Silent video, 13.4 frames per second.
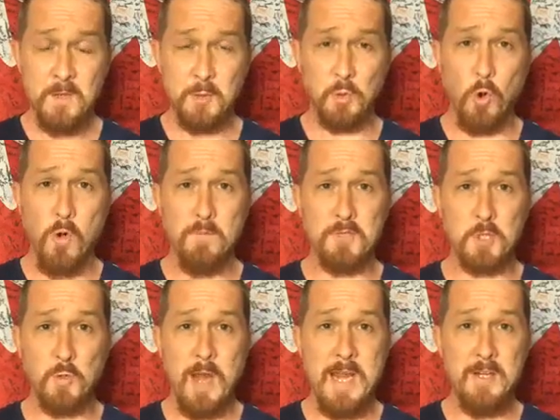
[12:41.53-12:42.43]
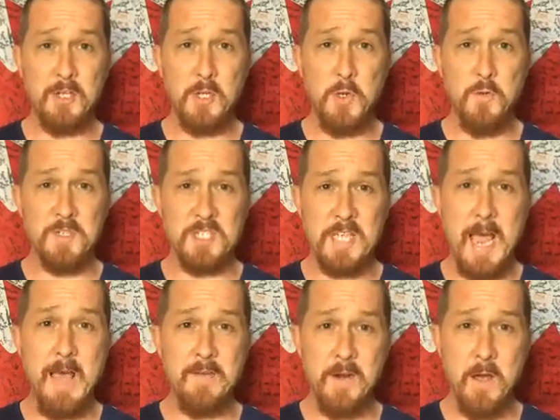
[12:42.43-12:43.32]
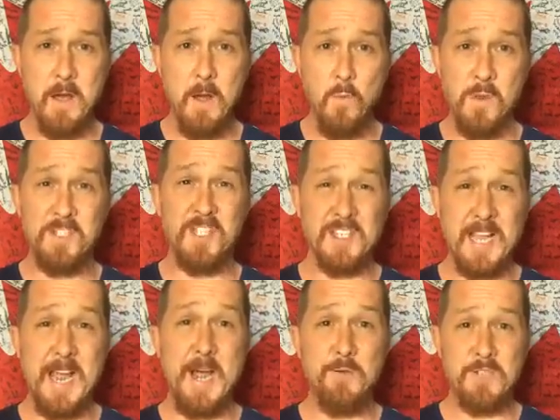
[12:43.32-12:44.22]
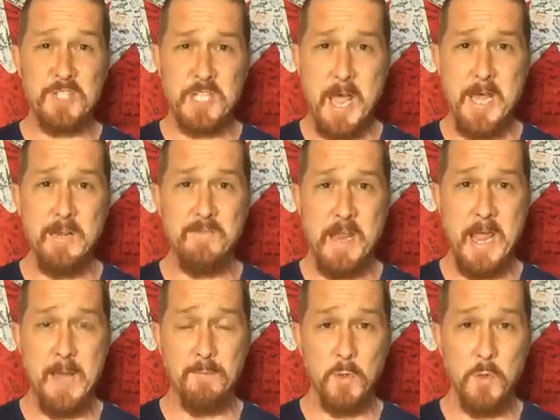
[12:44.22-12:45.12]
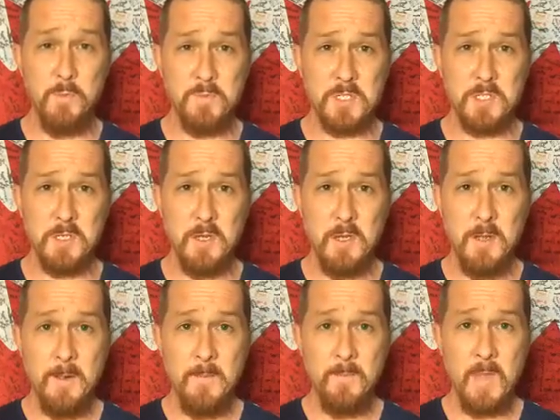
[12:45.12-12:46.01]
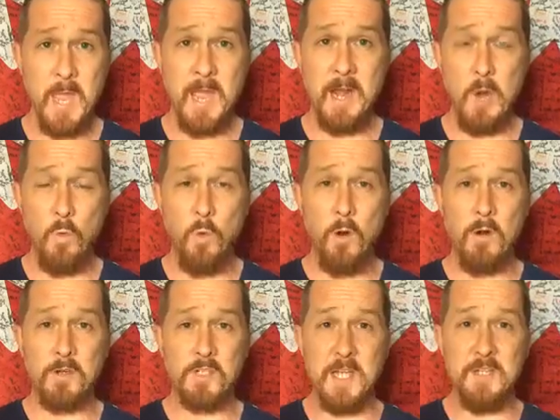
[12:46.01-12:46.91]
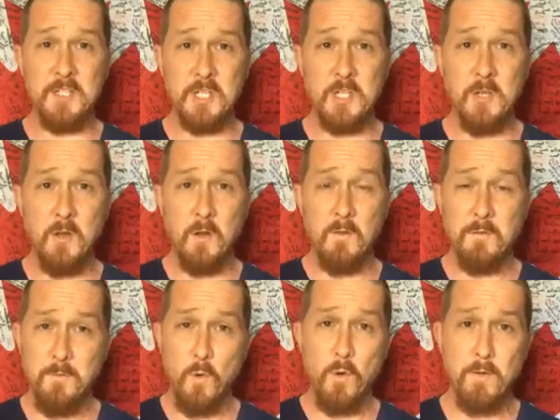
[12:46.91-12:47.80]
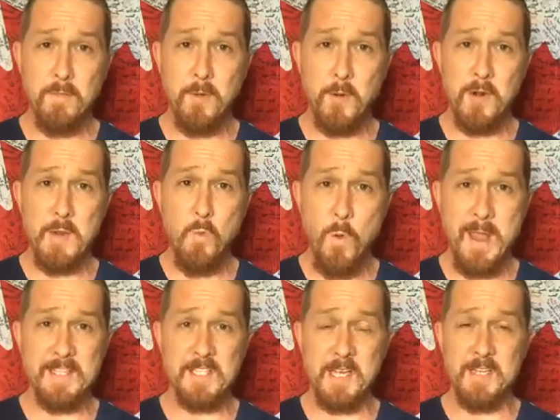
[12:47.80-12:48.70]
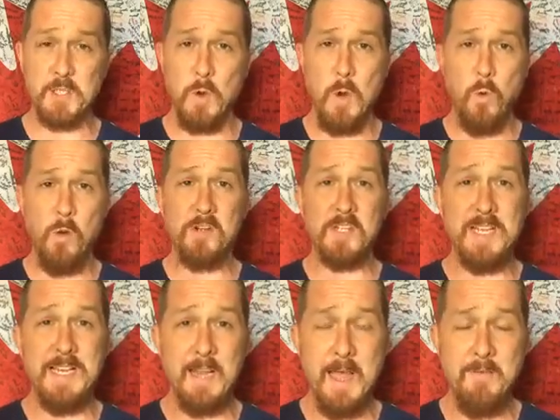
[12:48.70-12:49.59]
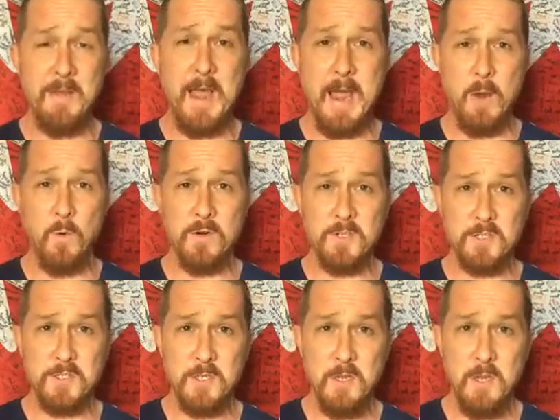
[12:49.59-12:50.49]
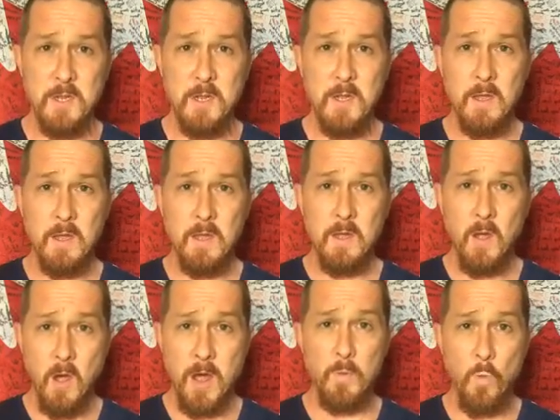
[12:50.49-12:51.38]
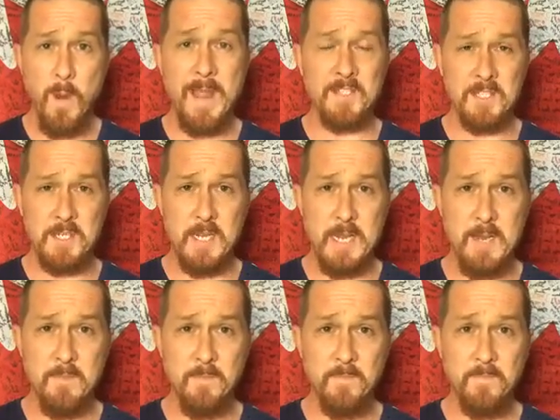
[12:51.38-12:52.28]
drove straight to Savannah, which is outside of Kamloops, and I worked until 4:30 Wednesday. So I worked 11 hours on Wednesday,